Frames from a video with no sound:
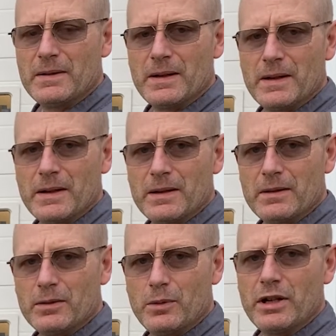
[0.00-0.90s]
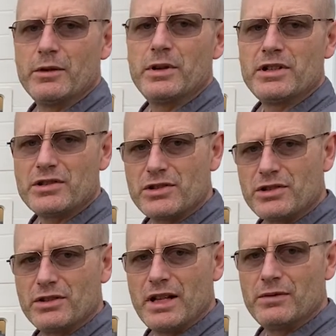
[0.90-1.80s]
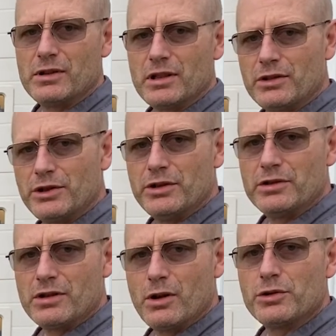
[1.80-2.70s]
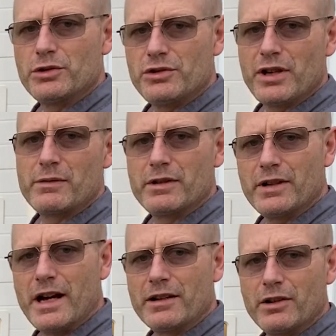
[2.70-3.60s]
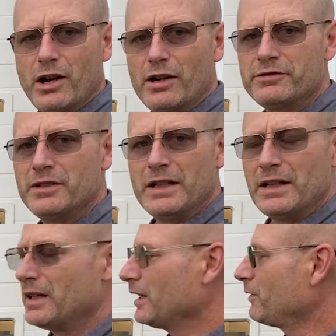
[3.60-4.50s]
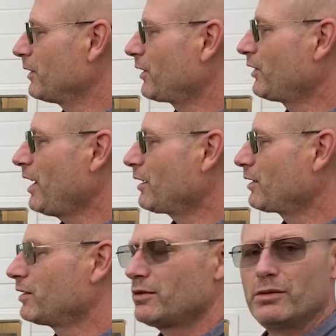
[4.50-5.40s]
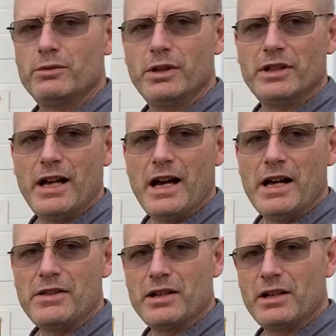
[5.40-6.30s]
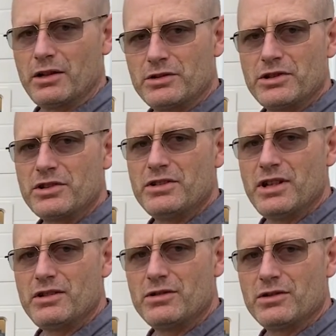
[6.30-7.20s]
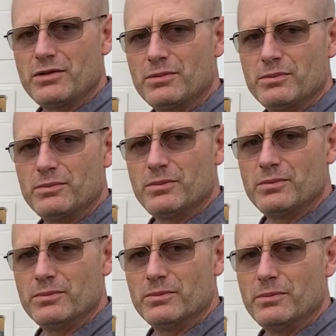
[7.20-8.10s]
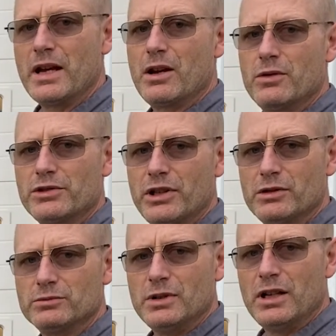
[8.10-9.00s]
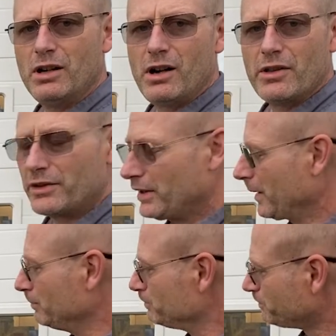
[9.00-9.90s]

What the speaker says: when it reaches a certain level, it'll turn the ozone generator on and off. If it's set really high, then it'll just continue to make ozone all the time.